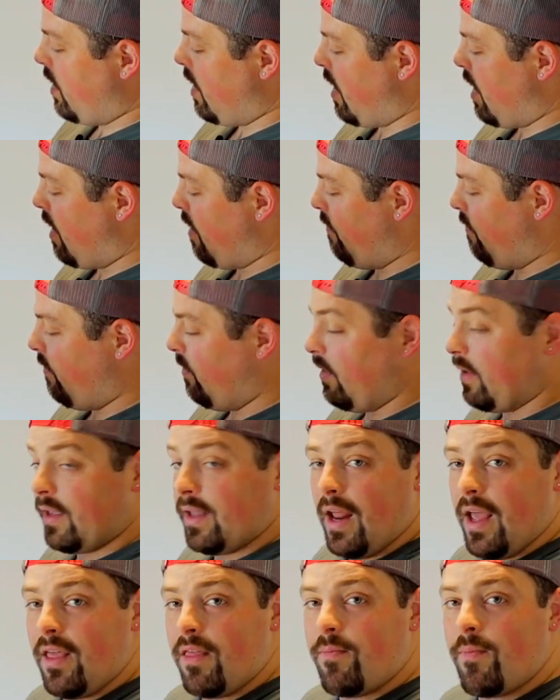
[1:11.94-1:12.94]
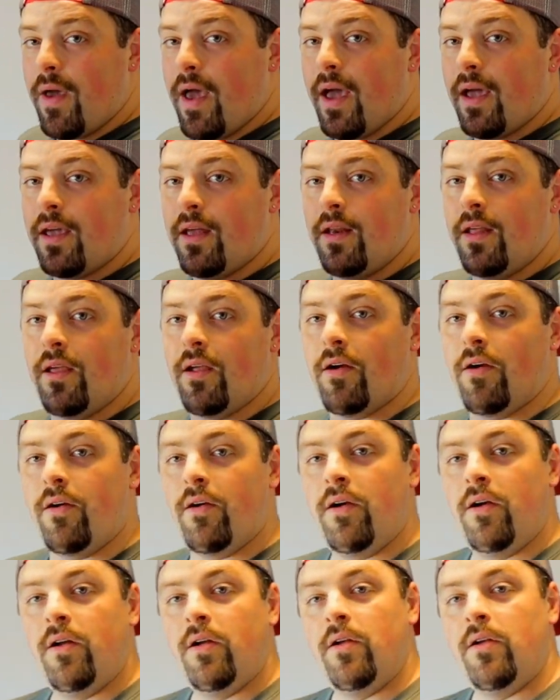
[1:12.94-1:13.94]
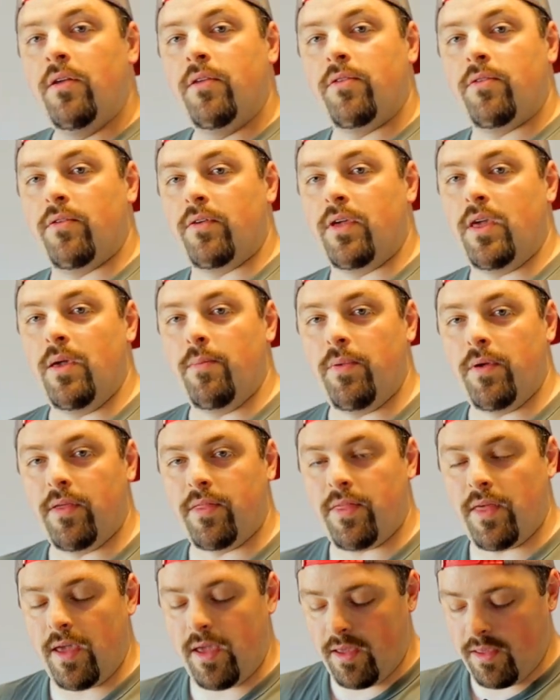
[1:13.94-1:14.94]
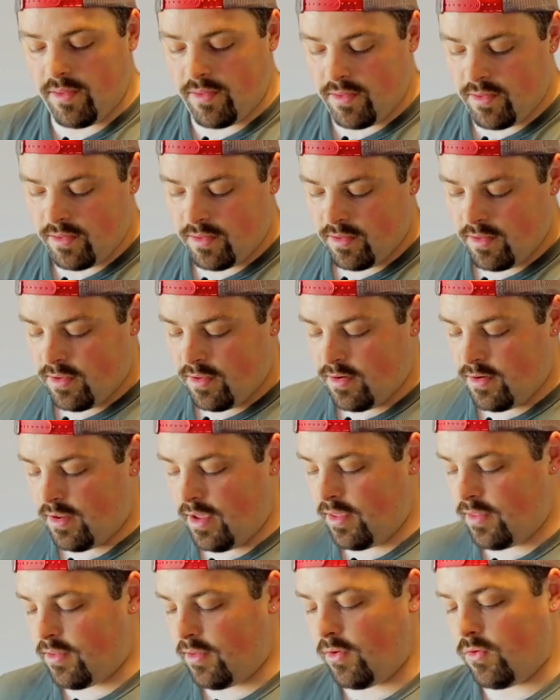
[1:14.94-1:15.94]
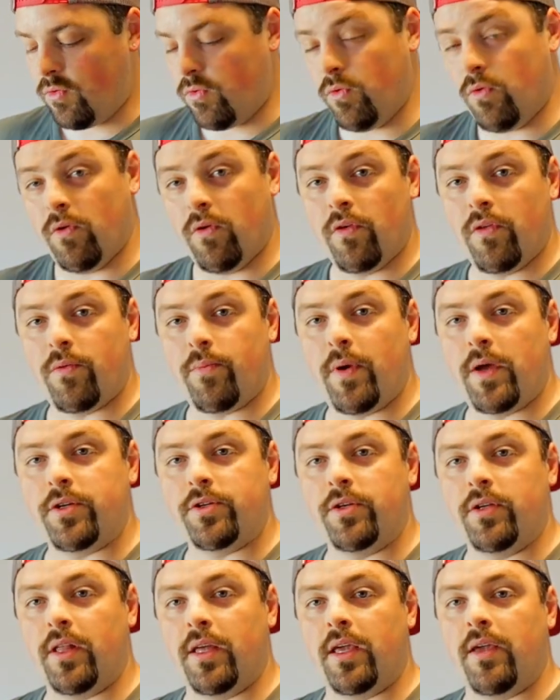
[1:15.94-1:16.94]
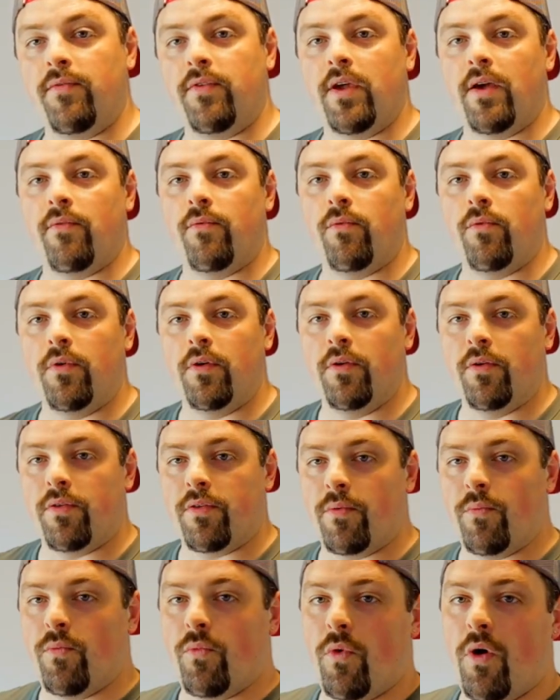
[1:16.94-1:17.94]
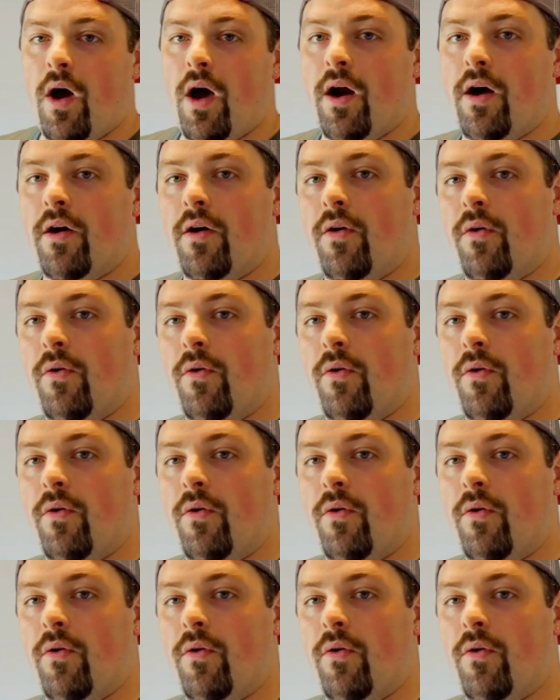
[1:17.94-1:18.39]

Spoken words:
have like an ice pack in here. So keeping things nice and cool, especially like if you have some water